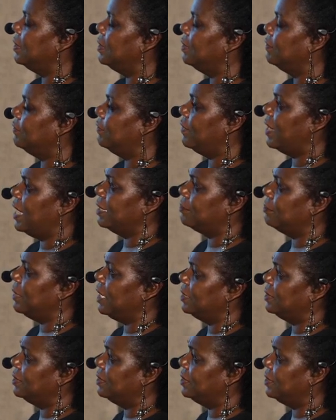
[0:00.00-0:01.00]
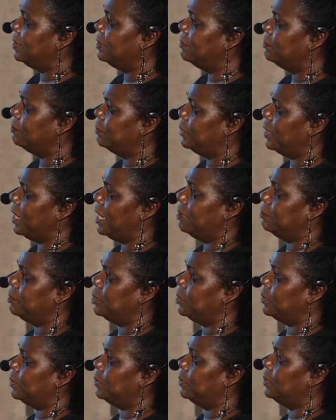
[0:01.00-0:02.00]
fragmented,
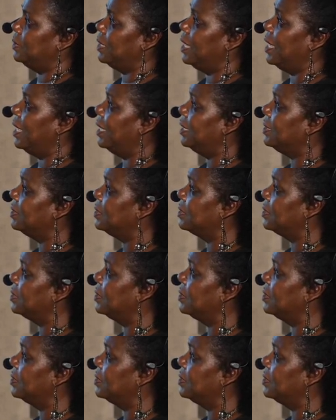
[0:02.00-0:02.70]
perhaps through glass.